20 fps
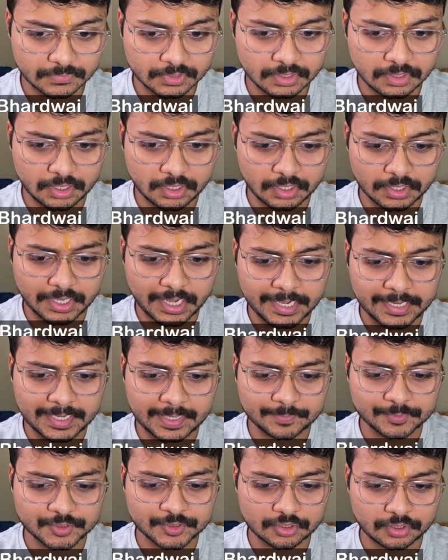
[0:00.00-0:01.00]
Knight
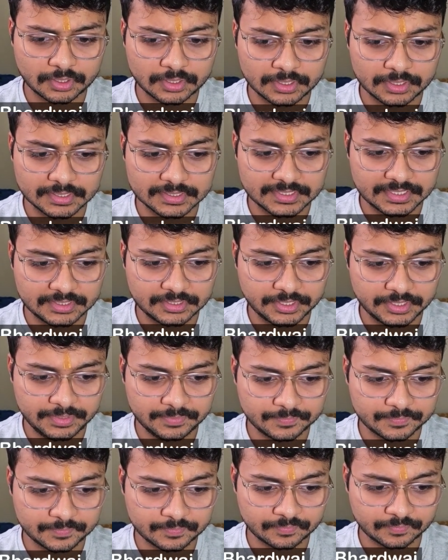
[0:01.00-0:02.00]
captures on c3,
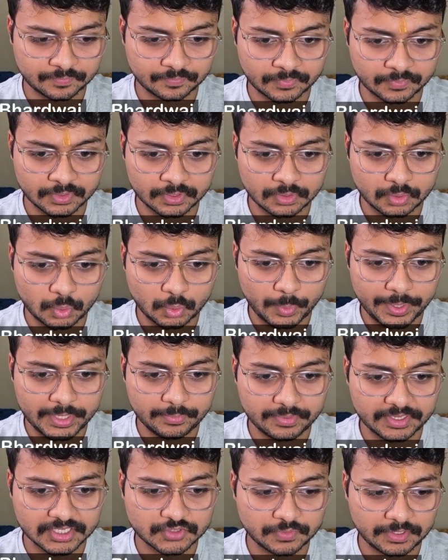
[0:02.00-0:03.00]
queen
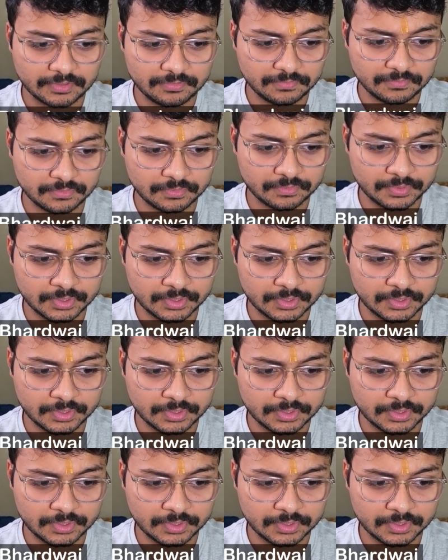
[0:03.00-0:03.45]
to h5,